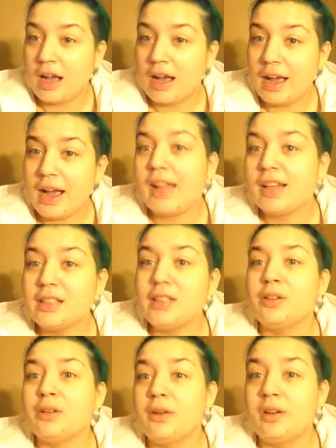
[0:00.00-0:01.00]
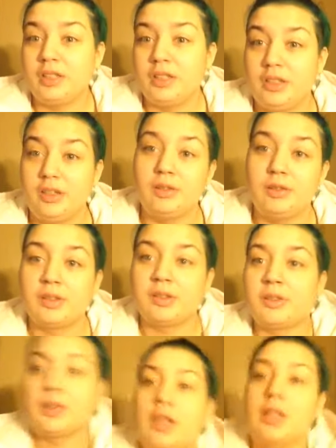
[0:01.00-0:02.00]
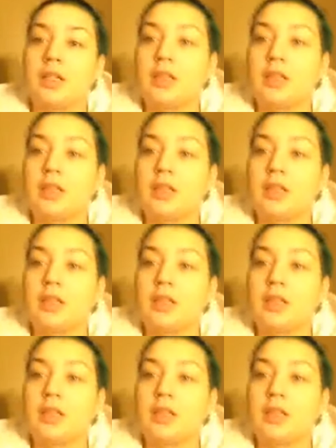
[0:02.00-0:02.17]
I didn't know what to do for the vlog.